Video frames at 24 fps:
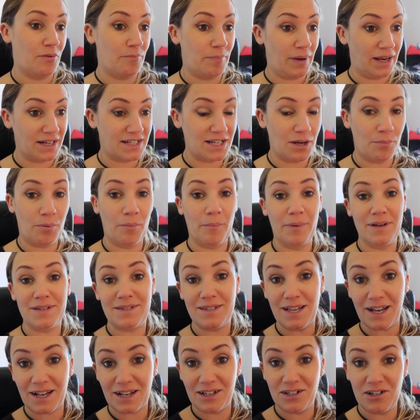backed it up on my
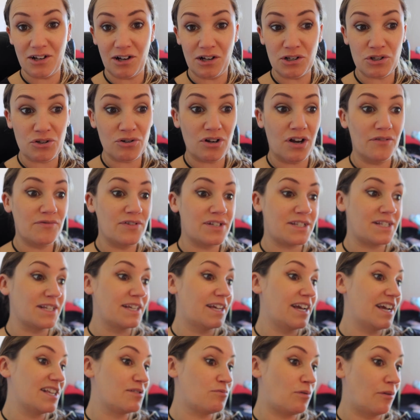second hard drive just in
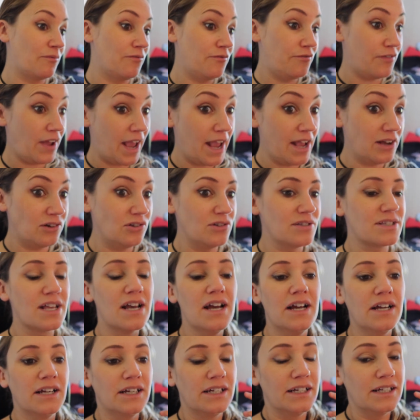case one fails
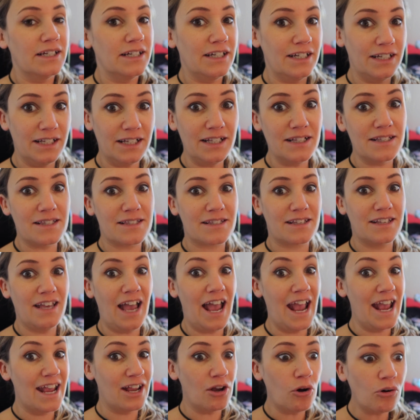it's
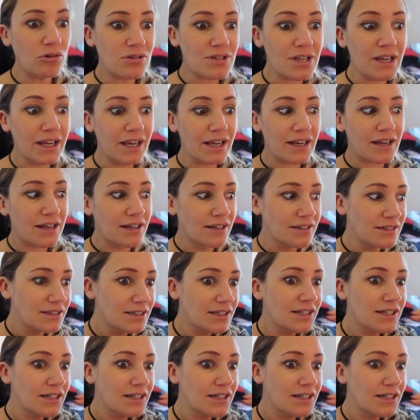chaotic